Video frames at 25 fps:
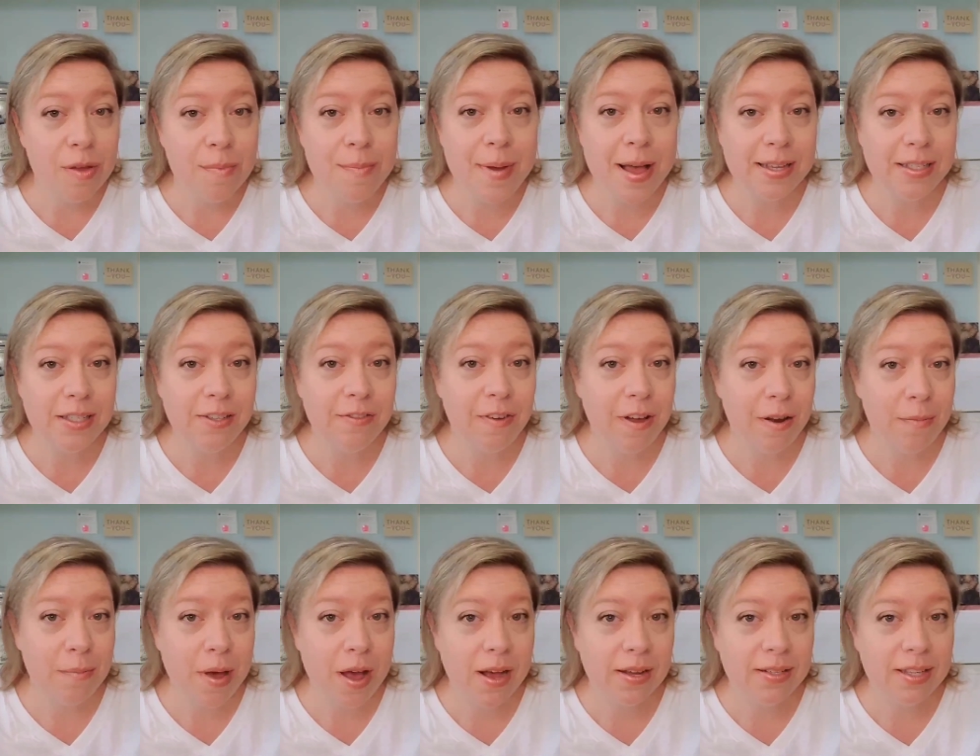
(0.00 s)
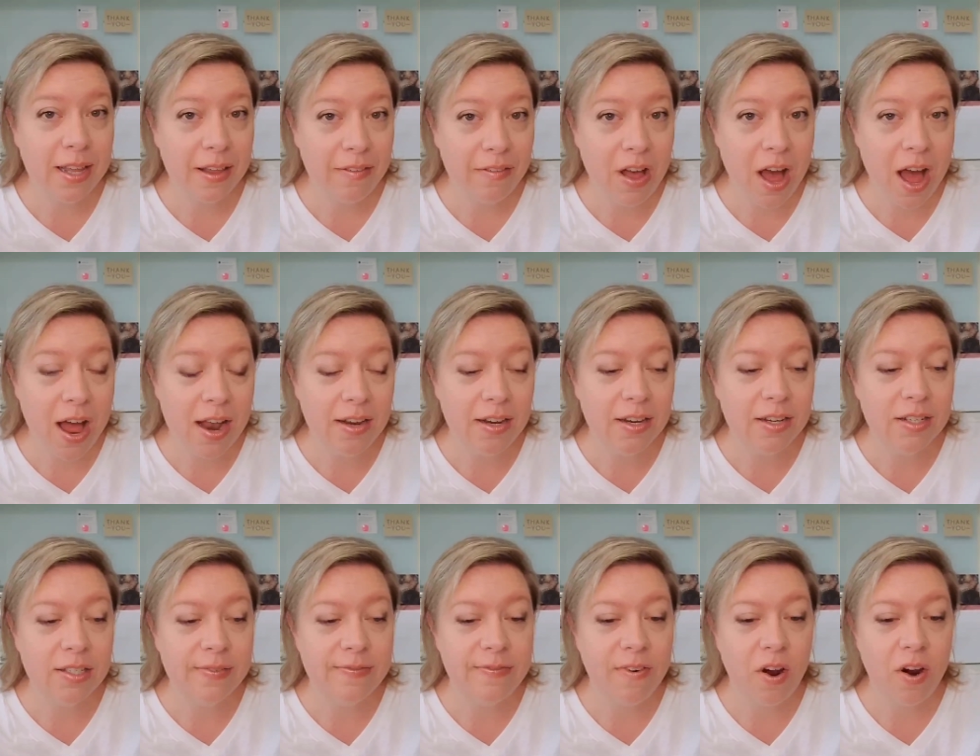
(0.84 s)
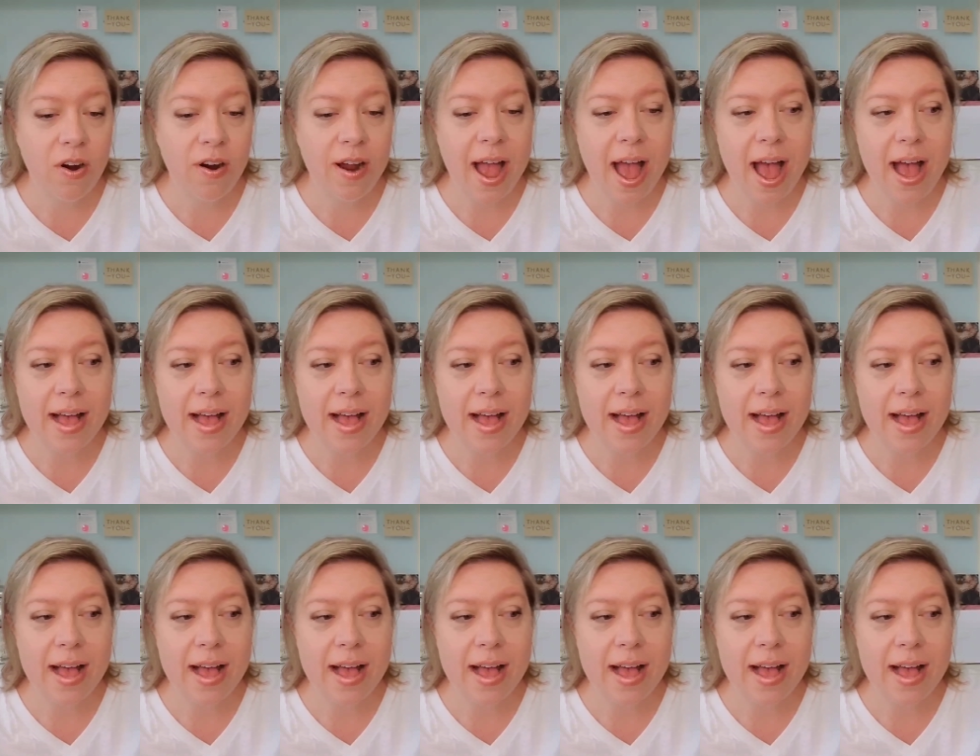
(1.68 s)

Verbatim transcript: the best fun box I've gotten as far